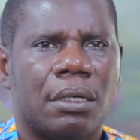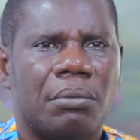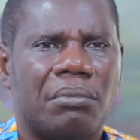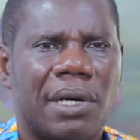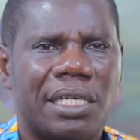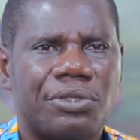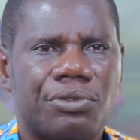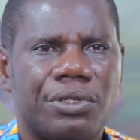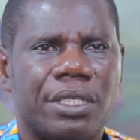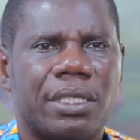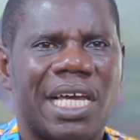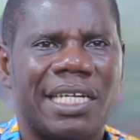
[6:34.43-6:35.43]

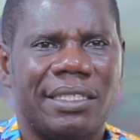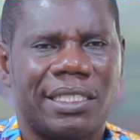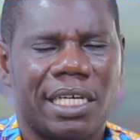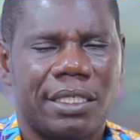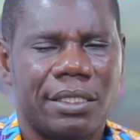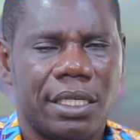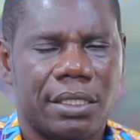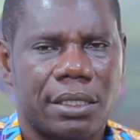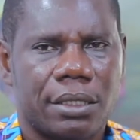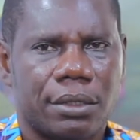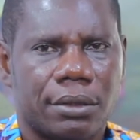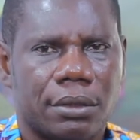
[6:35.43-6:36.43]
mastery, and
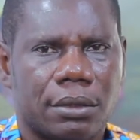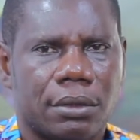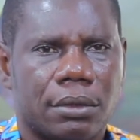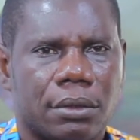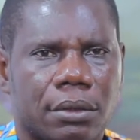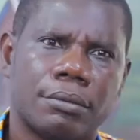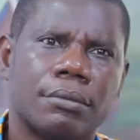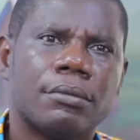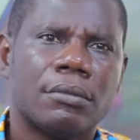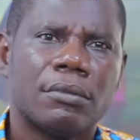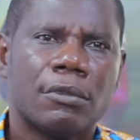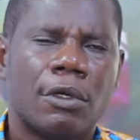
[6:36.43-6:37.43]
techniques.
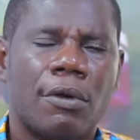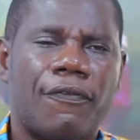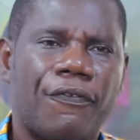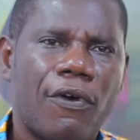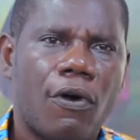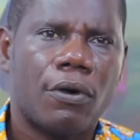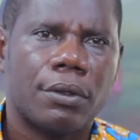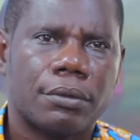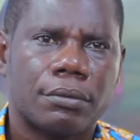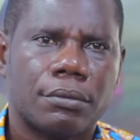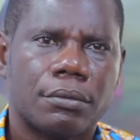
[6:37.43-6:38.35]
4.